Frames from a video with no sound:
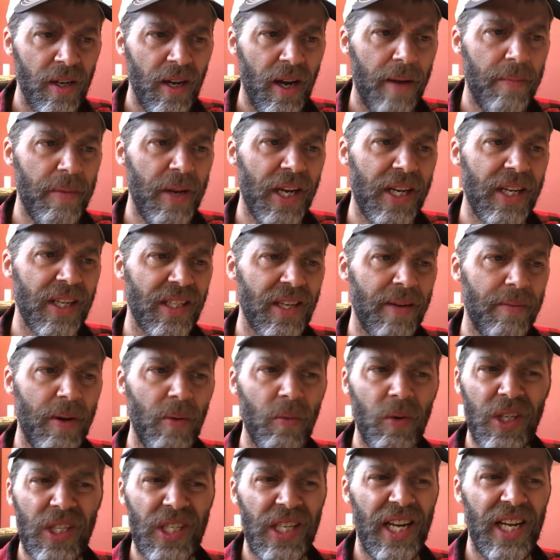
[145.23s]
I mean, because I mean,
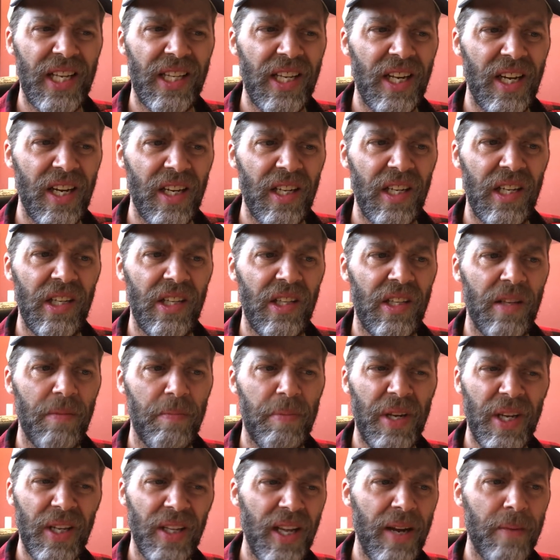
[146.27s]
we saw the the
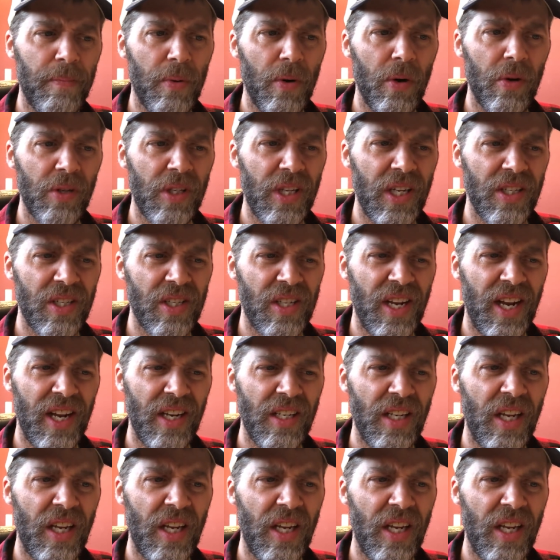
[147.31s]
BLM protests and